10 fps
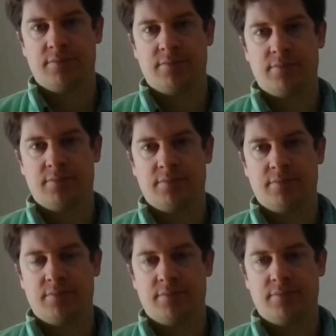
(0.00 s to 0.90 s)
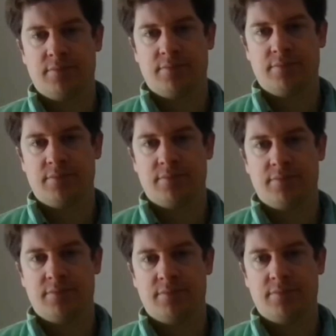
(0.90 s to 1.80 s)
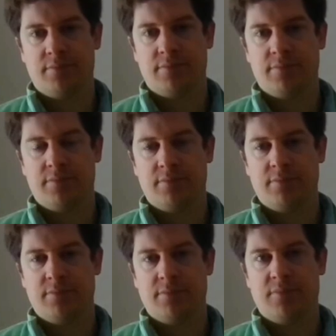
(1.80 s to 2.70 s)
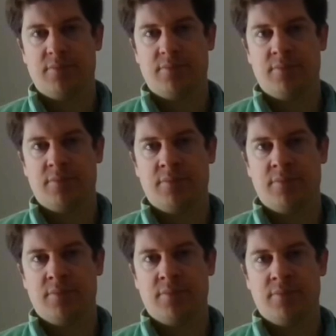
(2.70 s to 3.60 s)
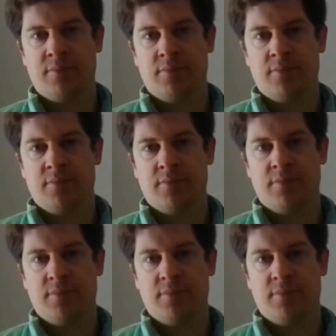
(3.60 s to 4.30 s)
This person isn't speaking.